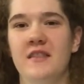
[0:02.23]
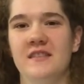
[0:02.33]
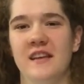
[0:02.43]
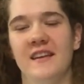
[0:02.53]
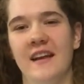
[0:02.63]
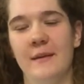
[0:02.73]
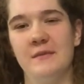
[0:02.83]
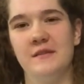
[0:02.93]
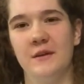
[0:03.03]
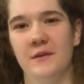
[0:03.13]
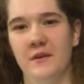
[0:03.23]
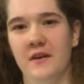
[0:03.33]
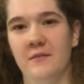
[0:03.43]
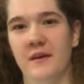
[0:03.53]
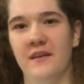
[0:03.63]
the second episode
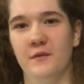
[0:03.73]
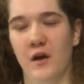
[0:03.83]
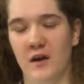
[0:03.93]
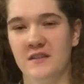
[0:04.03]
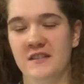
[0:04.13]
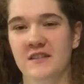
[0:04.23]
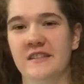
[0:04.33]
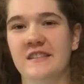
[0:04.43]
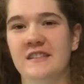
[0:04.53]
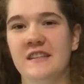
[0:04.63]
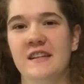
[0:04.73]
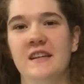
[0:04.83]
of my vlog series.